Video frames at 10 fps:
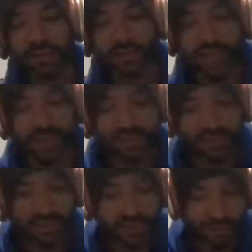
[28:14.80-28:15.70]
ticked down
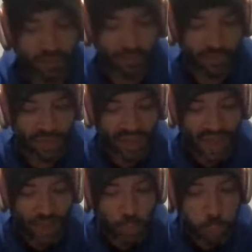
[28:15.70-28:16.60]
to 0.
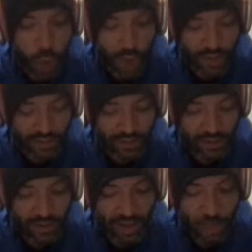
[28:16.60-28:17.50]
I won!
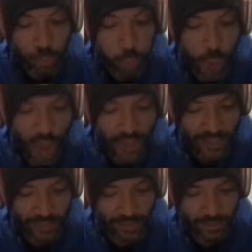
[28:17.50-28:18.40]
I
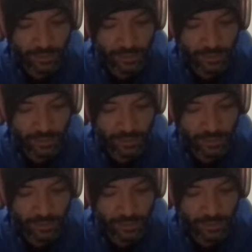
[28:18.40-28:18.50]
won!